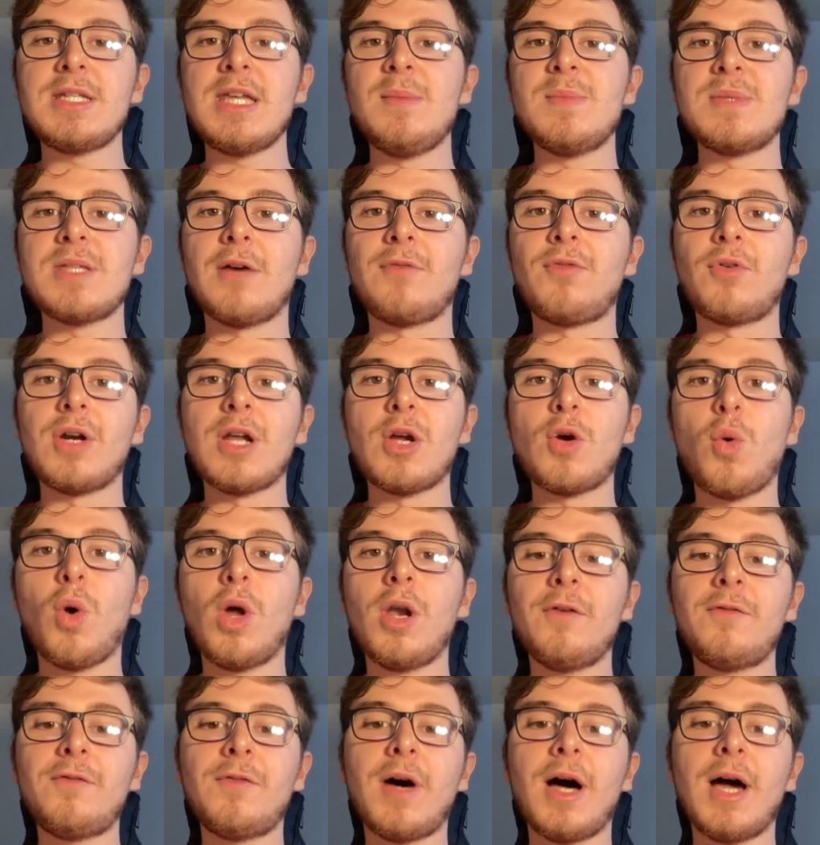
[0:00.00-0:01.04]
teams that have already
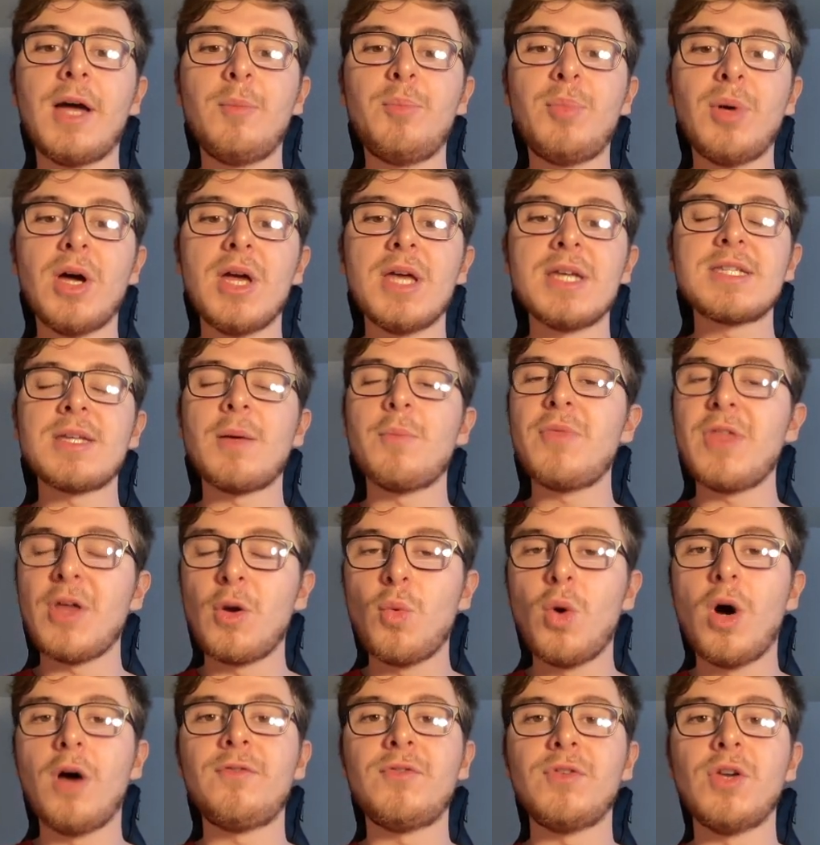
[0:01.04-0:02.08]
qualified, but it's something
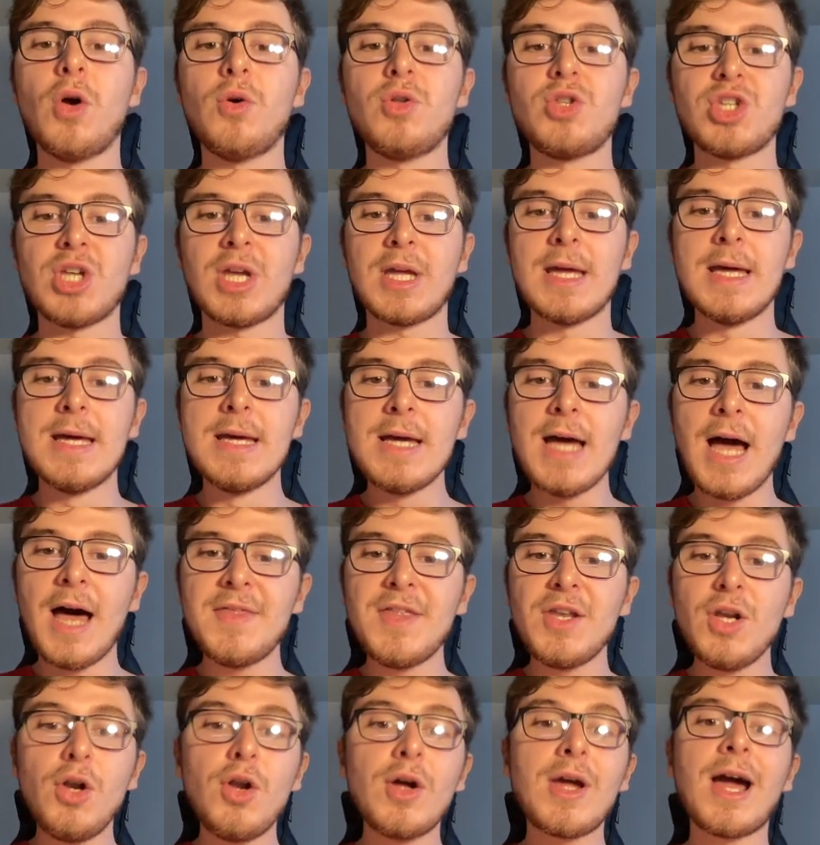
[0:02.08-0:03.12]
worth noting. And
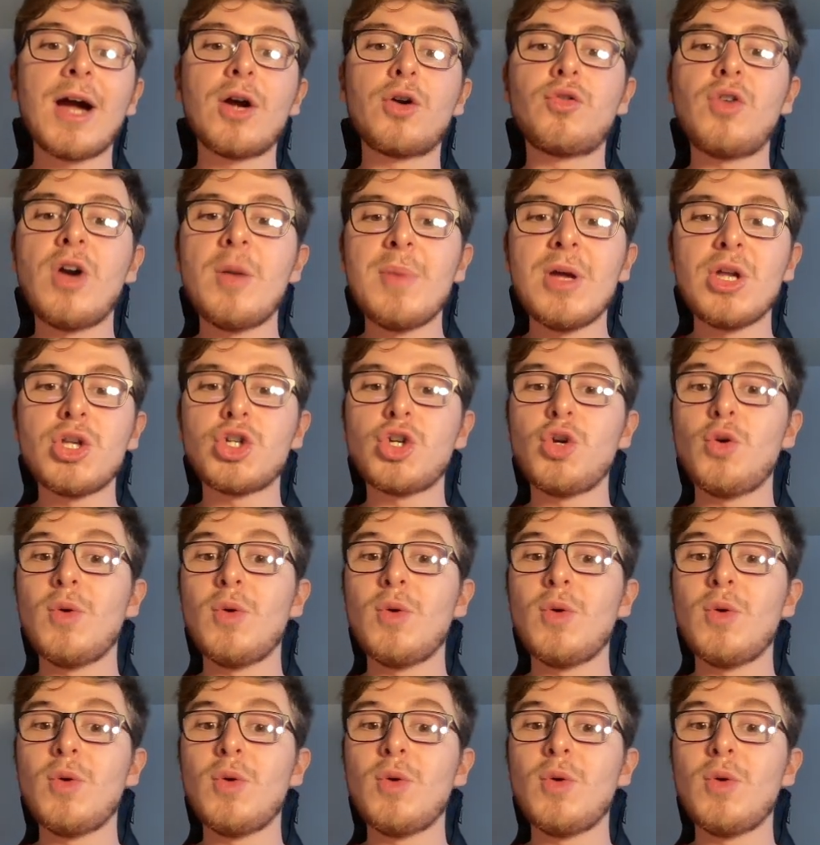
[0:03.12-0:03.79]
then you look at Gribic,